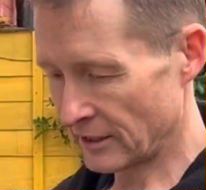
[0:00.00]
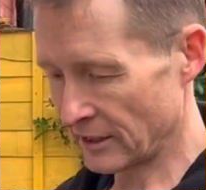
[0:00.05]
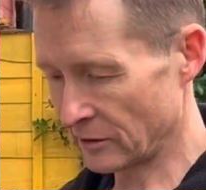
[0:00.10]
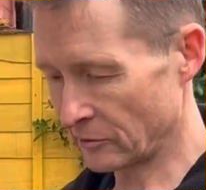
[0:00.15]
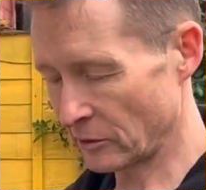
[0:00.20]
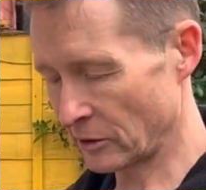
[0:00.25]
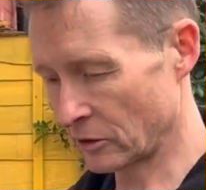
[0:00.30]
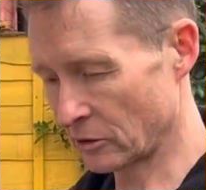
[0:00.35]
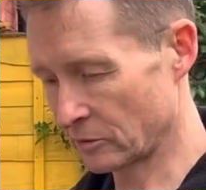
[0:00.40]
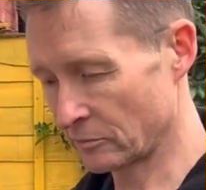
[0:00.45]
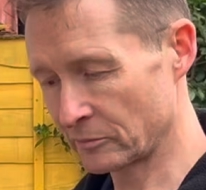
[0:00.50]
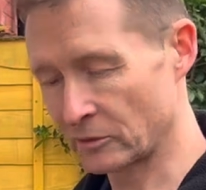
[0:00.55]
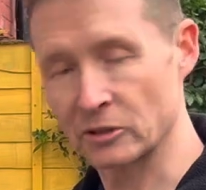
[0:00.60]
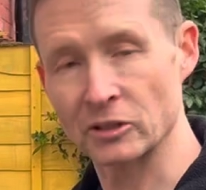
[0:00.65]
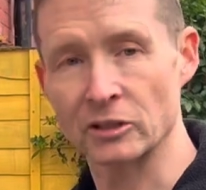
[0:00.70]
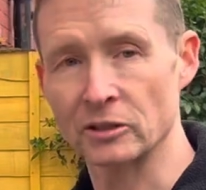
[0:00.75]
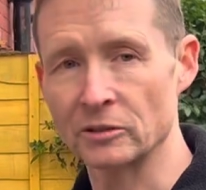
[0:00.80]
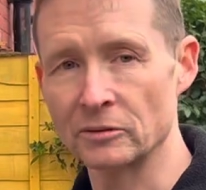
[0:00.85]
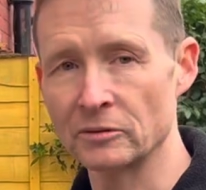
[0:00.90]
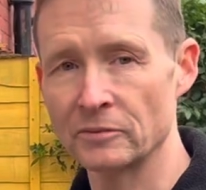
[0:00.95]
Now we come
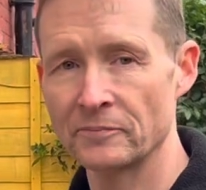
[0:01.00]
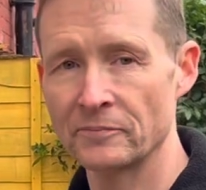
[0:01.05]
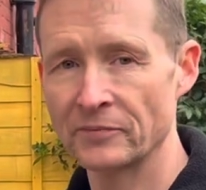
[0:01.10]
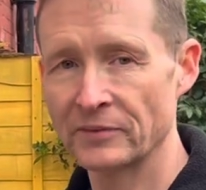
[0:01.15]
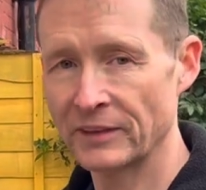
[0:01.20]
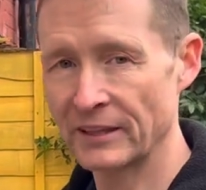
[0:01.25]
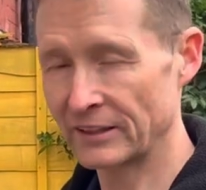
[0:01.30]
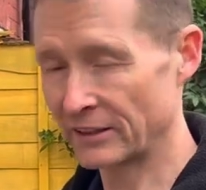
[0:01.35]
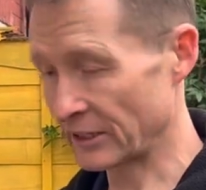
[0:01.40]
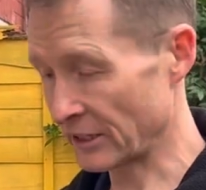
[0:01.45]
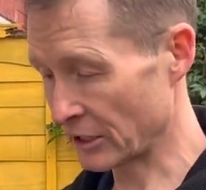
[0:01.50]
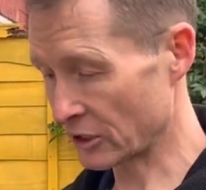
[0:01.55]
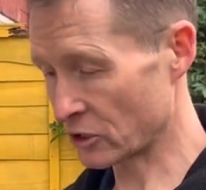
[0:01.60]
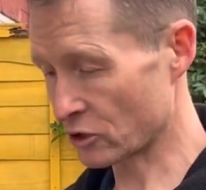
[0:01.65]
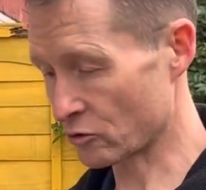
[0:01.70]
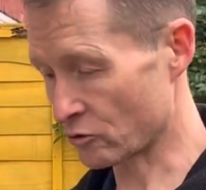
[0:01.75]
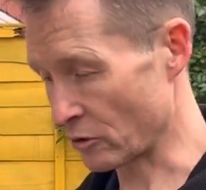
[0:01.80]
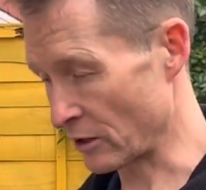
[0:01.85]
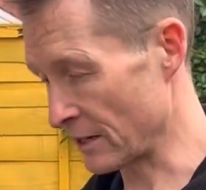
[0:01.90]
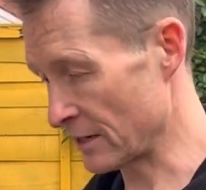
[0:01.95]
to the
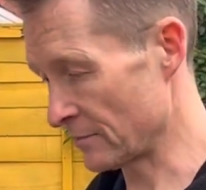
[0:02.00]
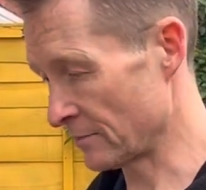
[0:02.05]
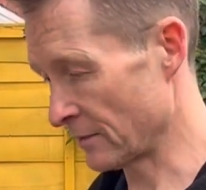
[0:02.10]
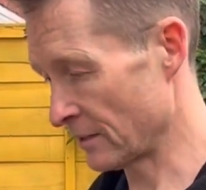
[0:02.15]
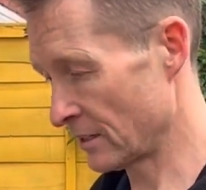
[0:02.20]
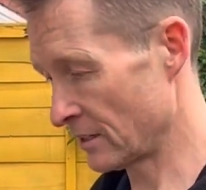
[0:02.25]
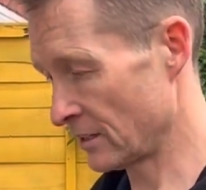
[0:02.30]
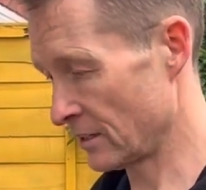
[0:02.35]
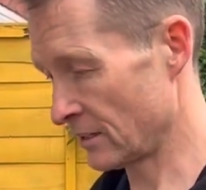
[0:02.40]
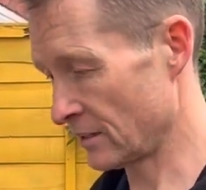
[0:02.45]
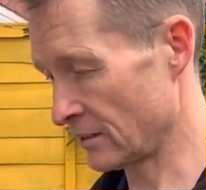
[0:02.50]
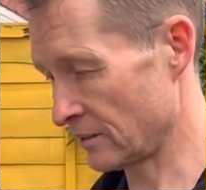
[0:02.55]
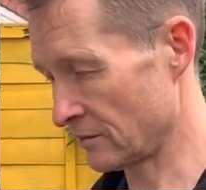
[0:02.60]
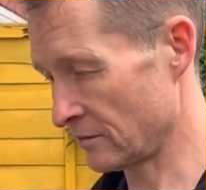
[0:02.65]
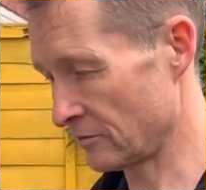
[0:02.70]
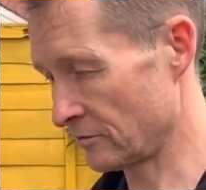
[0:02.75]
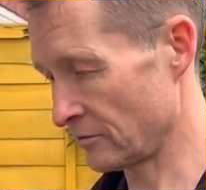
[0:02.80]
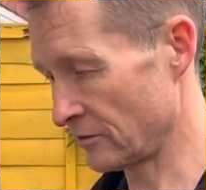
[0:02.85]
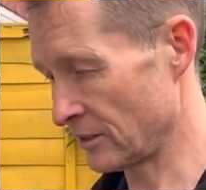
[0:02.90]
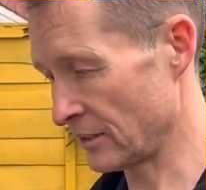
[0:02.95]
extreme
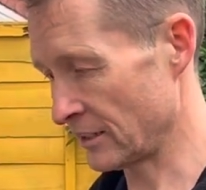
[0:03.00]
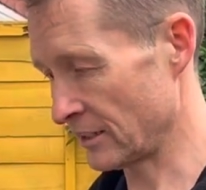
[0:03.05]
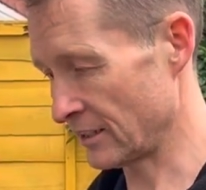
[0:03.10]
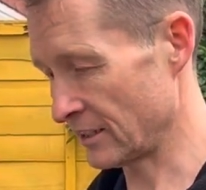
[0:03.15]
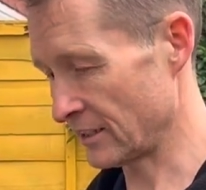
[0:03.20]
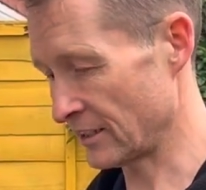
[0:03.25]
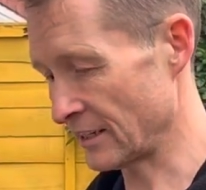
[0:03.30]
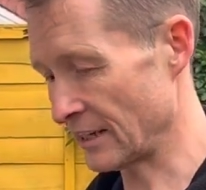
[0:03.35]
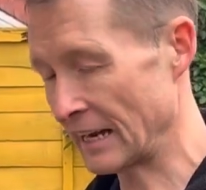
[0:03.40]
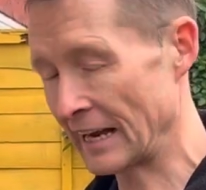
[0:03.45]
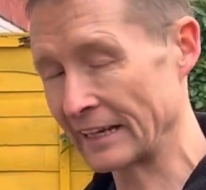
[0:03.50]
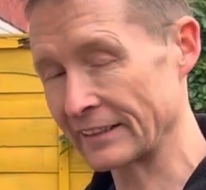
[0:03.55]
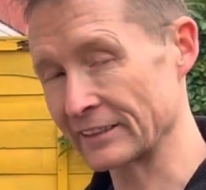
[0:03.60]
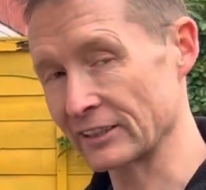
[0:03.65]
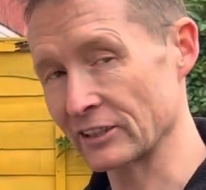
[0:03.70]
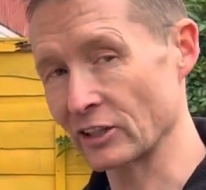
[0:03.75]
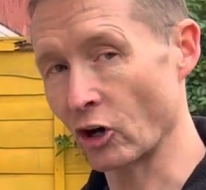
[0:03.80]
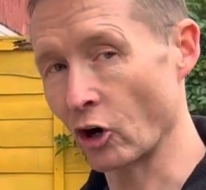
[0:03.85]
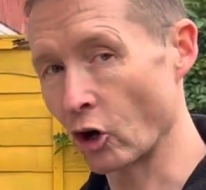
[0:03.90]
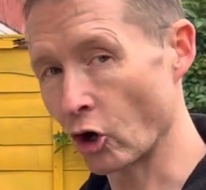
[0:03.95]
of
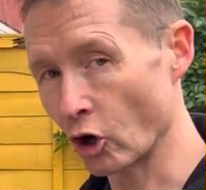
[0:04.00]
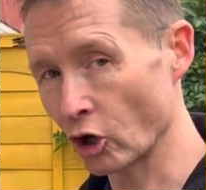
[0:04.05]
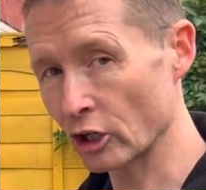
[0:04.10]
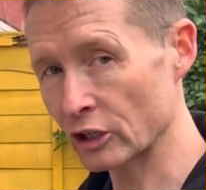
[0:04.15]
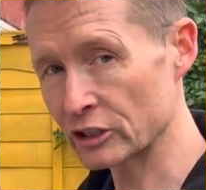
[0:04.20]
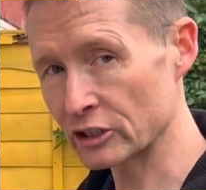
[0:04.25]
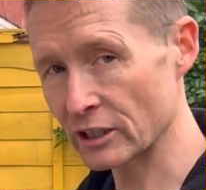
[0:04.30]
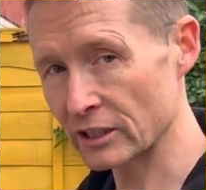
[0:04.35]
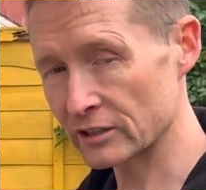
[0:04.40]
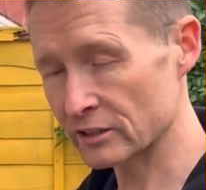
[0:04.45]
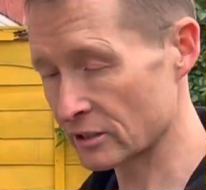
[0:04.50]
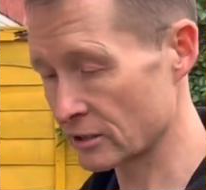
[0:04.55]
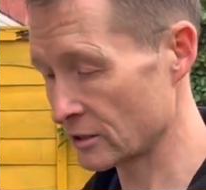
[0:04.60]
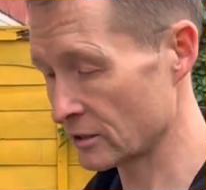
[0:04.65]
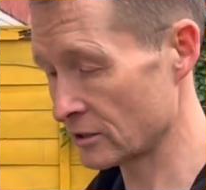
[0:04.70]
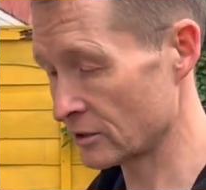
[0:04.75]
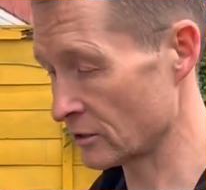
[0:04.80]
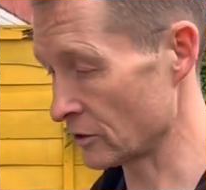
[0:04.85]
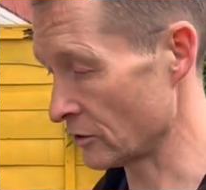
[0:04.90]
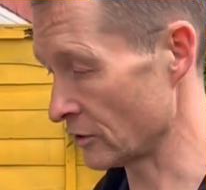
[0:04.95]
adding all the jets
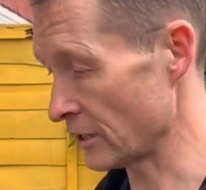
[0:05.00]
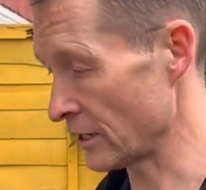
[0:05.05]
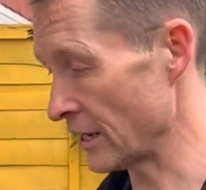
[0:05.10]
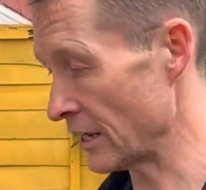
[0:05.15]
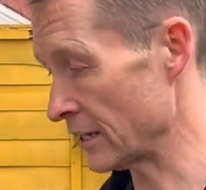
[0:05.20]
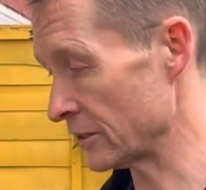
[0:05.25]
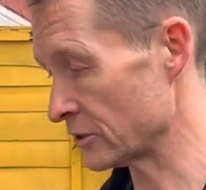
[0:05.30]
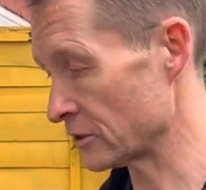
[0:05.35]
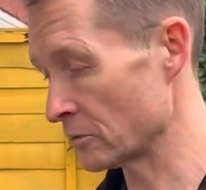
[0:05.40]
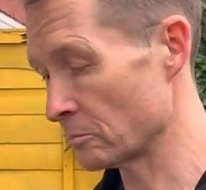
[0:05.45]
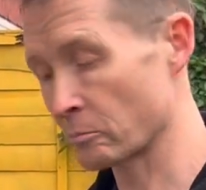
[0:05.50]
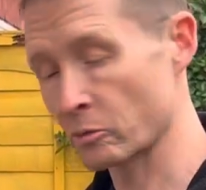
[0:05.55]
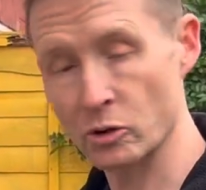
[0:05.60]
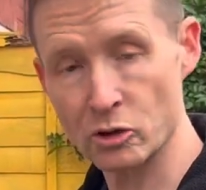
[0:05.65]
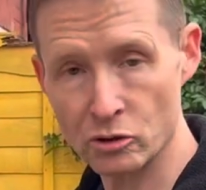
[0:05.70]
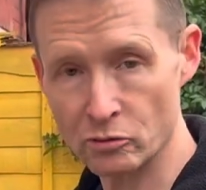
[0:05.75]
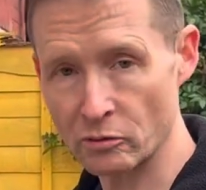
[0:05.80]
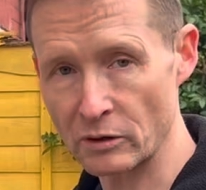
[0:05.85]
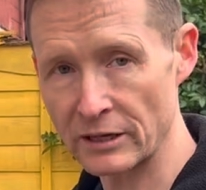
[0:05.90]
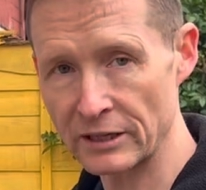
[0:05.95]
to the Edge
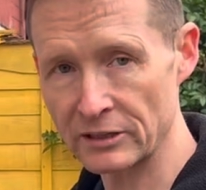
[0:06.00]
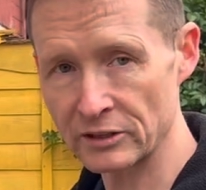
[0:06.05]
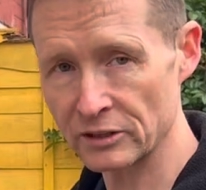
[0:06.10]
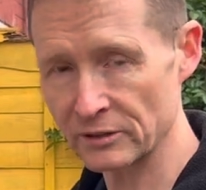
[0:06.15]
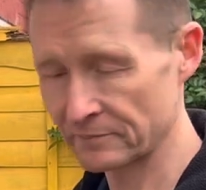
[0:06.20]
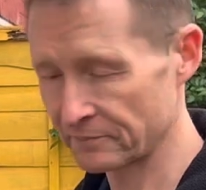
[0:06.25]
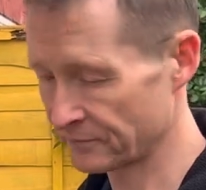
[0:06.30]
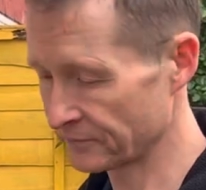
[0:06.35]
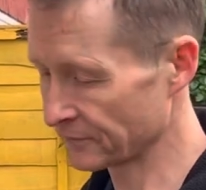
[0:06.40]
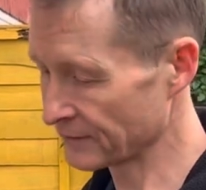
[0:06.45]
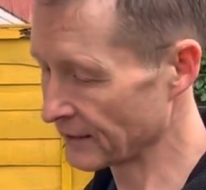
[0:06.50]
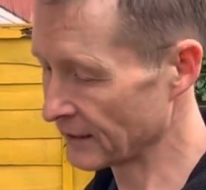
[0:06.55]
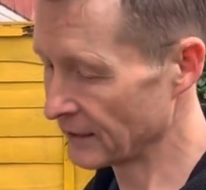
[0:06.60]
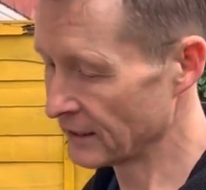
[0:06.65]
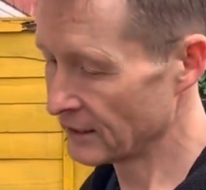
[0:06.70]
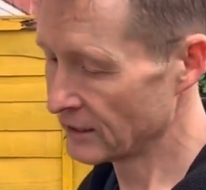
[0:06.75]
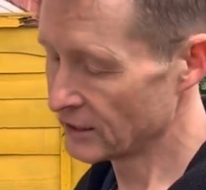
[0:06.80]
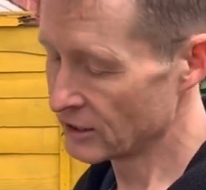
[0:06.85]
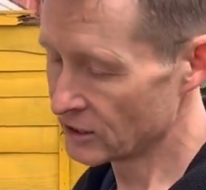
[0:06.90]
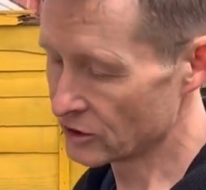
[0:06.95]
brush range.
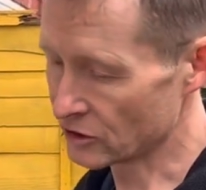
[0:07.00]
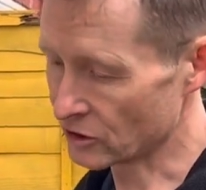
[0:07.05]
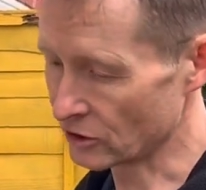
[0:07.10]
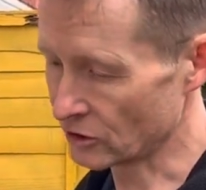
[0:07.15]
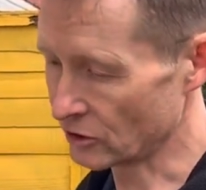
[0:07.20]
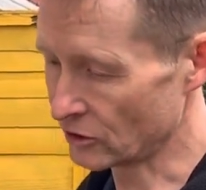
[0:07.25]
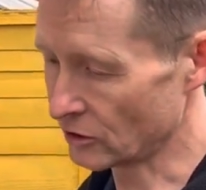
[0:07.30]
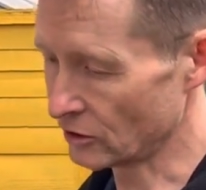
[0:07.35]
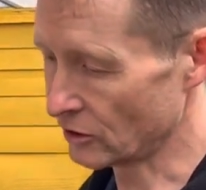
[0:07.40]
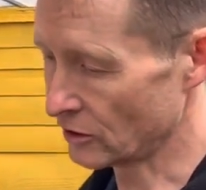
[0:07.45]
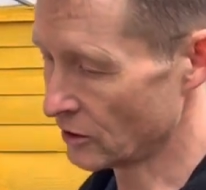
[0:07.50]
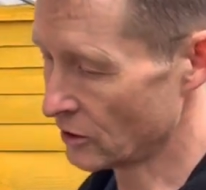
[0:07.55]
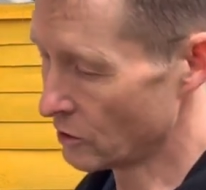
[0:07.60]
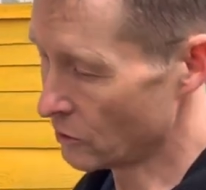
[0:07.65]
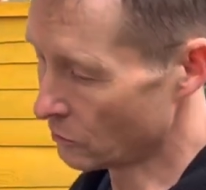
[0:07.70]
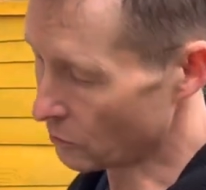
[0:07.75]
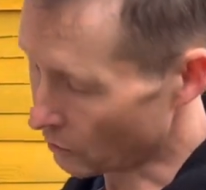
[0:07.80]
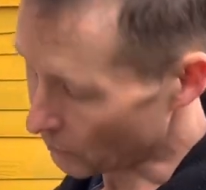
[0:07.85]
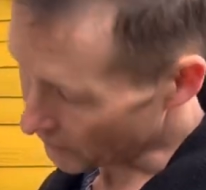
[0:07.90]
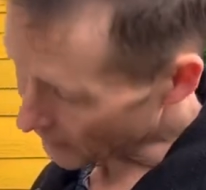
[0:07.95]
So
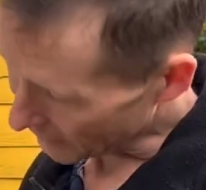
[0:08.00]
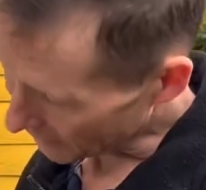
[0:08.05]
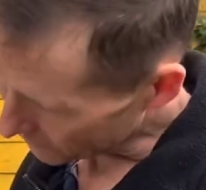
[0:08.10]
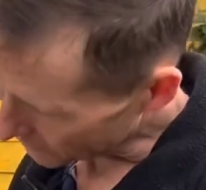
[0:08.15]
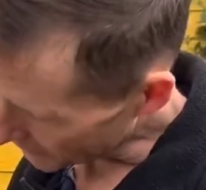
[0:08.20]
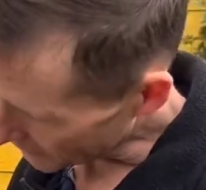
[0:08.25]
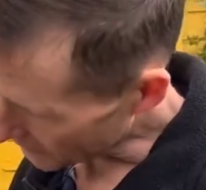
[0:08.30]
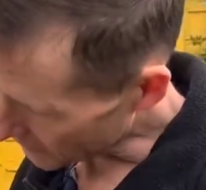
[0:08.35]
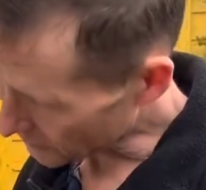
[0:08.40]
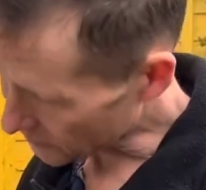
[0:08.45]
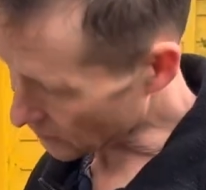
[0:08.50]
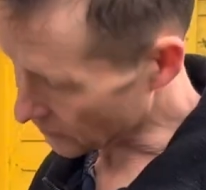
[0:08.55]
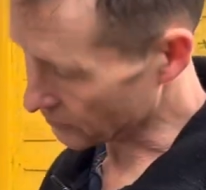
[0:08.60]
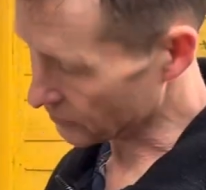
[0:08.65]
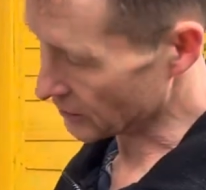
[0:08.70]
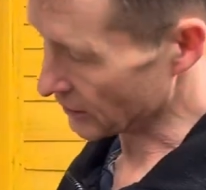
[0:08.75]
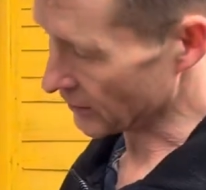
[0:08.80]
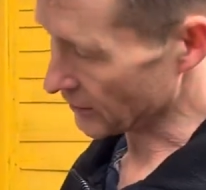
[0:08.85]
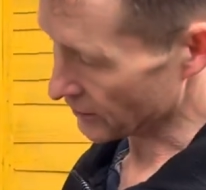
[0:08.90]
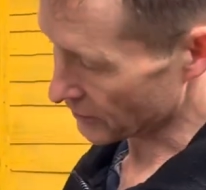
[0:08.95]
what we have here is
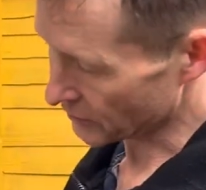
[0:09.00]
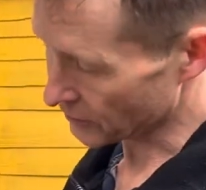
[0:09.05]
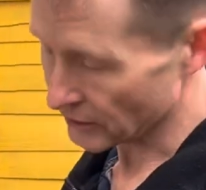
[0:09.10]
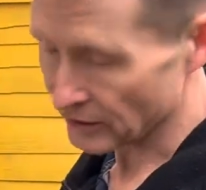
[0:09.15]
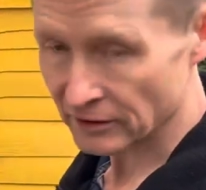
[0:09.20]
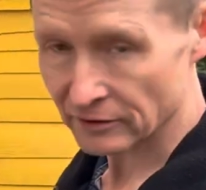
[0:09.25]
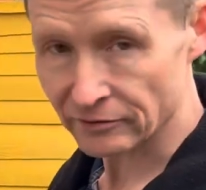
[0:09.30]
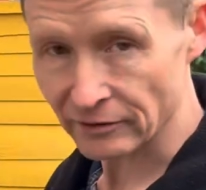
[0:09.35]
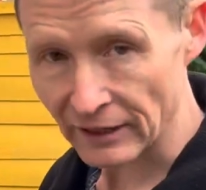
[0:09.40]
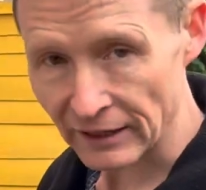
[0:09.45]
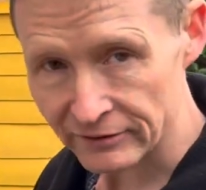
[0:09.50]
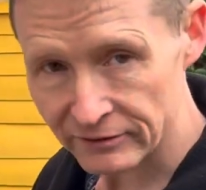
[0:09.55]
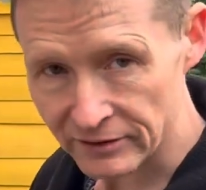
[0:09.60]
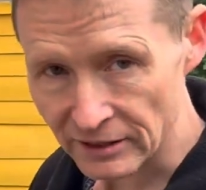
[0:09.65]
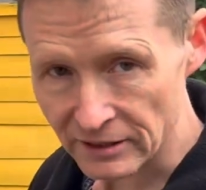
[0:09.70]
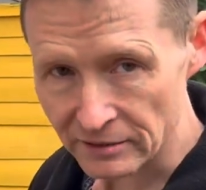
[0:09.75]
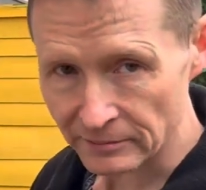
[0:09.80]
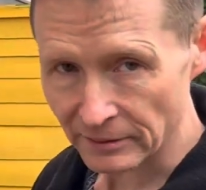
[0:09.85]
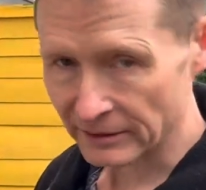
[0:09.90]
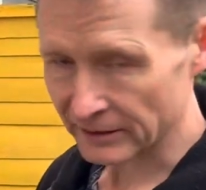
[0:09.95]
obviously the
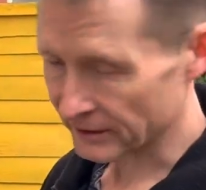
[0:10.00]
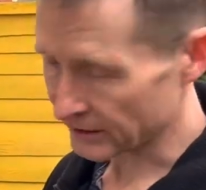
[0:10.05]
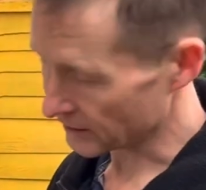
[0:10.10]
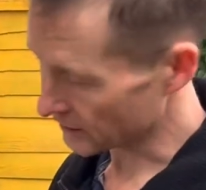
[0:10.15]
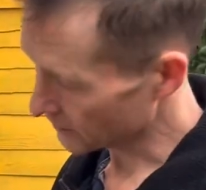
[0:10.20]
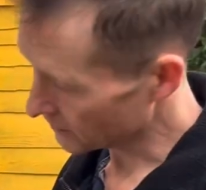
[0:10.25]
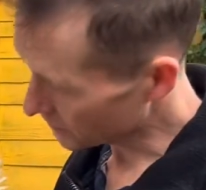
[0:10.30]
35cm